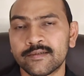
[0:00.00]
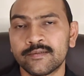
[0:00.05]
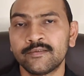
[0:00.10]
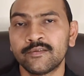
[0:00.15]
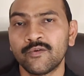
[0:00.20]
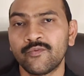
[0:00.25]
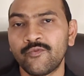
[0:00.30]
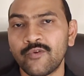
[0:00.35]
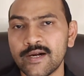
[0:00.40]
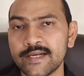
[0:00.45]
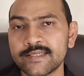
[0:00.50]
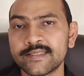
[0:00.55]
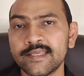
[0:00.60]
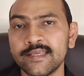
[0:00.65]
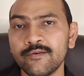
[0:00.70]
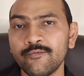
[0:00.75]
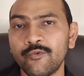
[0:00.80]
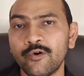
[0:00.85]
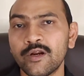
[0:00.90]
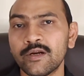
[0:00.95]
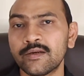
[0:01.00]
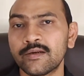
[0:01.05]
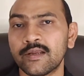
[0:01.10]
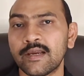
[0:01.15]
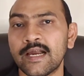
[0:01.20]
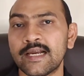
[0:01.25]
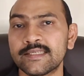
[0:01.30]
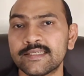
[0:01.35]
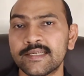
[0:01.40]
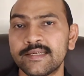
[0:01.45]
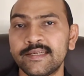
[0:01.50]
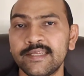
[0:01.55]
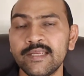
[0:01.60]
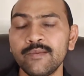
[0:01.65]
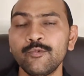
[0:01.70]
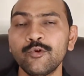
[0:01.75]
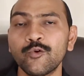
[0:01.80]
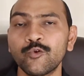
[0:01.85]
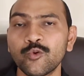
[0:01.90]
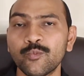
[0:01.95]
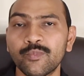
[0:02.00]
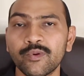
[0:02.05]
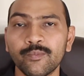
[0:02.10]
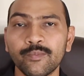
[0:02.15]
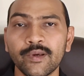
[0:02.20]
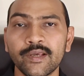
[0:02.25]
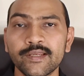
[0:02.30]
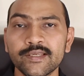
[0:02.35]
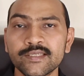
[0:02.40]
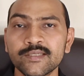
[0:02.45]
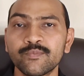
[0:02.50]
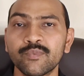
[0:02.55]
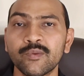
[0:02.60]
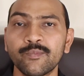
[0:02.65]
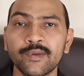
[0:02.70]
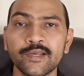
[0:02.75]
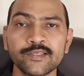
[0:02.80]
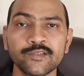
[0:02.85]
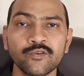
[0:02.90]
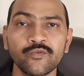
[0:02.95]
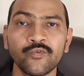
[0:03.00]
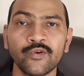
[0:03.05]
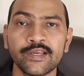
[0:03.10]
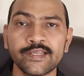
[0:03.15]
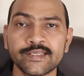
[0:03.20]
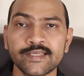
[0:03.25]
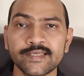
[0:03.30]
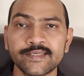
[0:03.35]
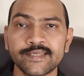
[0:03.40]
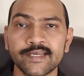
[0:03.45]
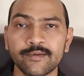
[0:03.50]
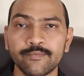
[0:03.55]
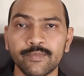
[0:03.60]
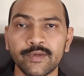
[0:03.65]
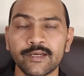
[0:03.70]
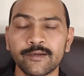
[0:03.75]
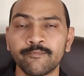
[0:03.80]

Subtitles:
the first thing what as a team we have to prepare is preparation of financial statement.